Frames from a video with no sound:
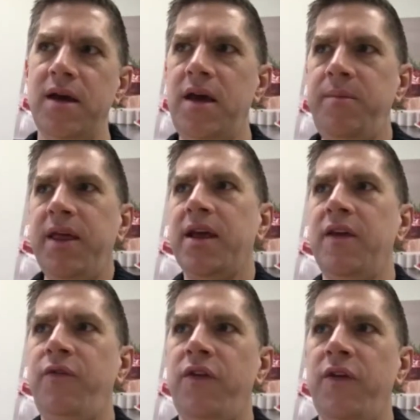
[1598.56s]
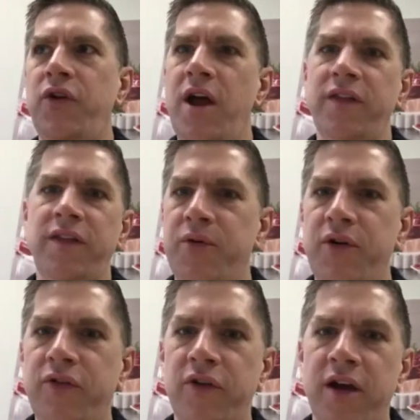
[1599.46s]
it'd be like if you're not the
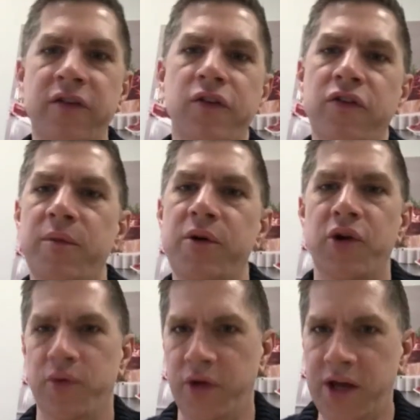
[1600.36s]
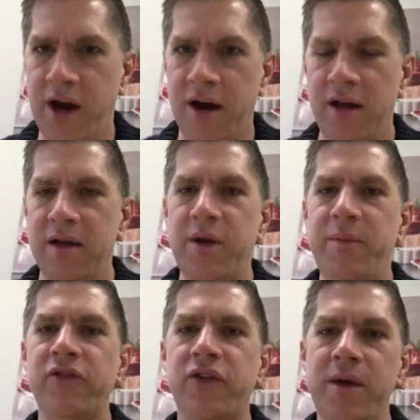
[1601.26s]
producer, as a consumer, you don't really care. But
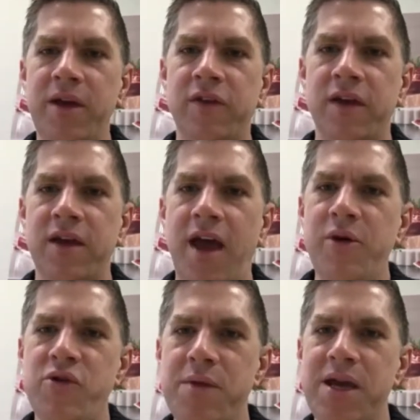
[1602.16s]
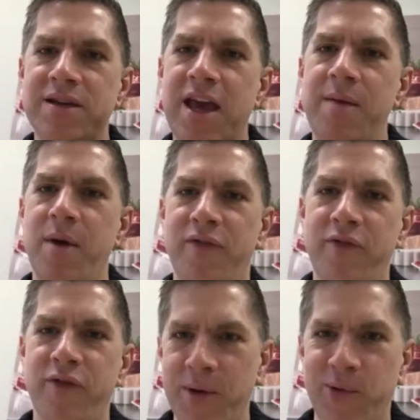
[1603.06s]
it basically means how much meat came off
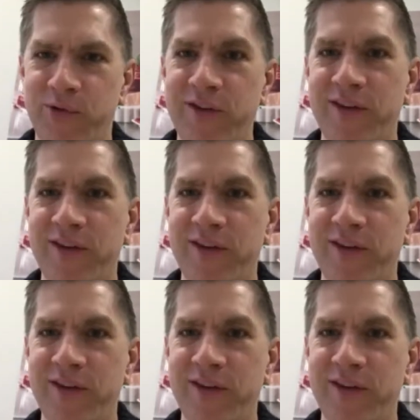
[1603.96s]
of the bones.